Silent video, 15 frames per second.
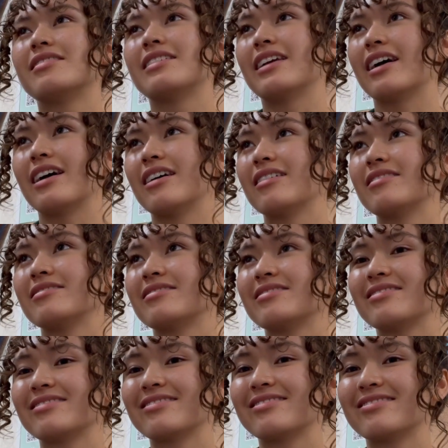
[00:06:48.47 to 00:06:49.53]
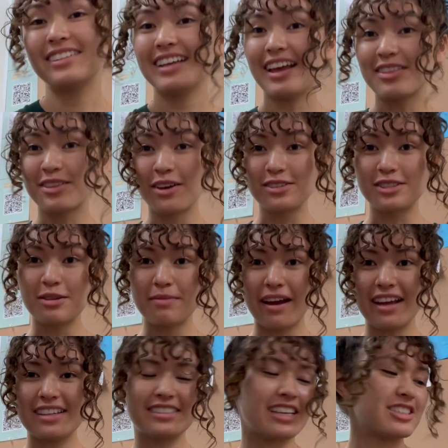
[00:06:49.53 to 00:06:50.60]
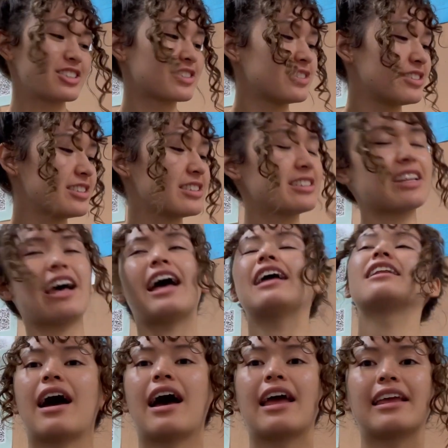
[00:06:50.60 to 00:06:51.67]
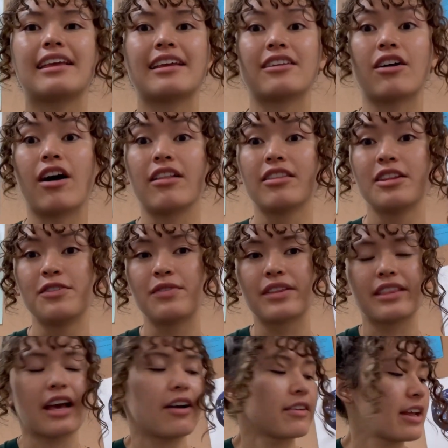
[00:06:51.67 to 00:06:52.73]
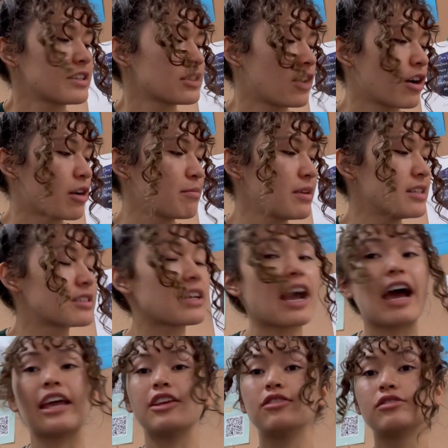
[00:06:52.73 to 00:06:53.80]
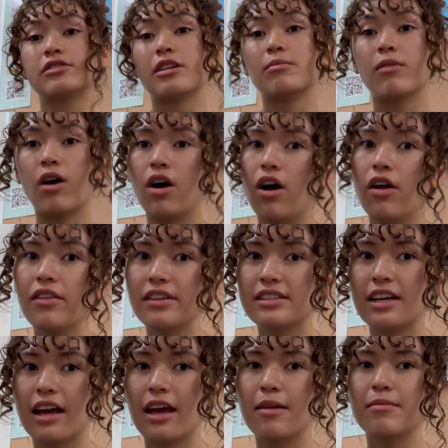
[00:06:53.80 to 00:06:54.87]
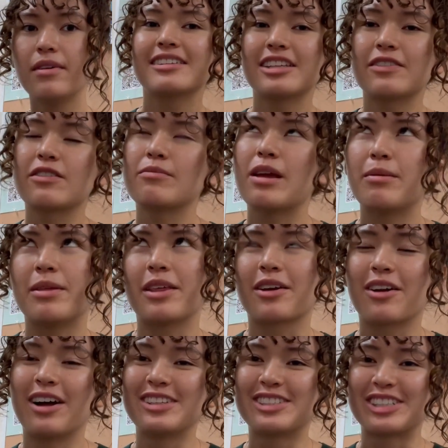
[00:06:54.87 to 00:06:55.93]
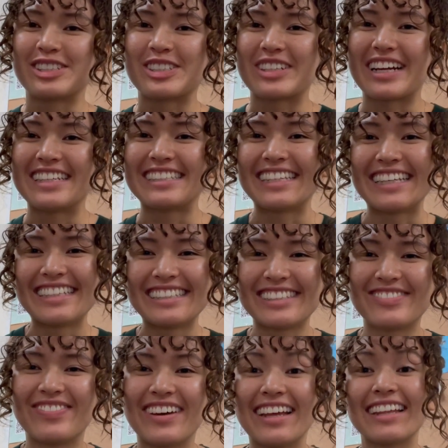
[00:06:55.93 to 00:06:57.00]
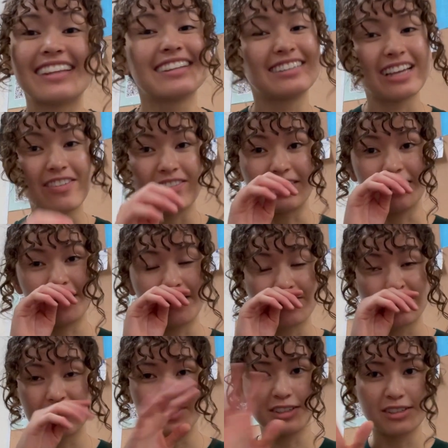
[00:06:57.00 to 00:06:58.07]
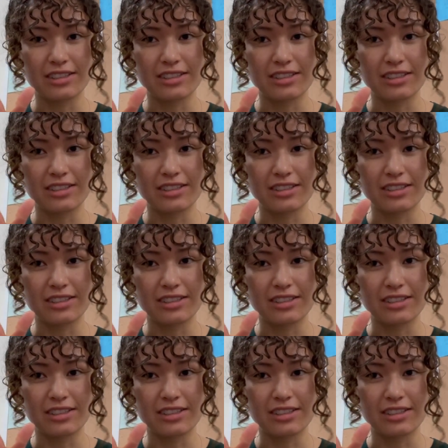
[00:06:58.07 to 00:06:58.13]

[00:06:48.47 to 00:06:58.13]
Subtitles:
yeah. So yeah, those are my essentials that I cannot live without as a harpist. I use them all the time, except for maybe the concert dresses, but definitely those are still